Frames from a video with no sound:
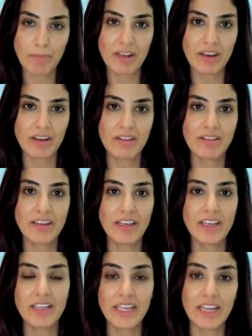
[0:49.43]
because
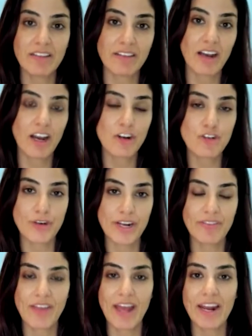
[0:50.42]
he leads a
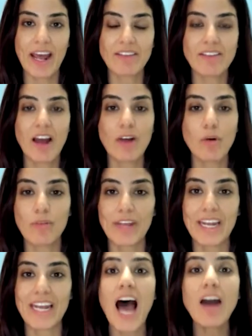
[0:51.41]
country that has not
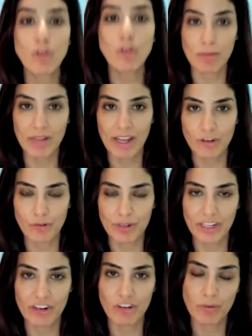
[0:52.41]
only not normalized
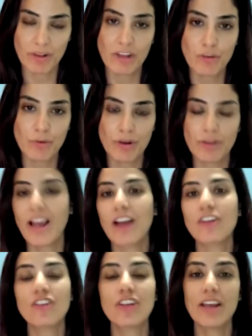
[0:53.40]
relations with Israel, it's
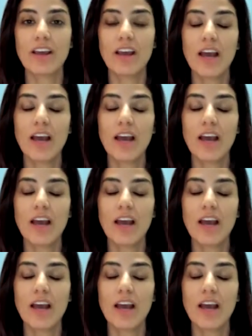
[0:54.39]
actually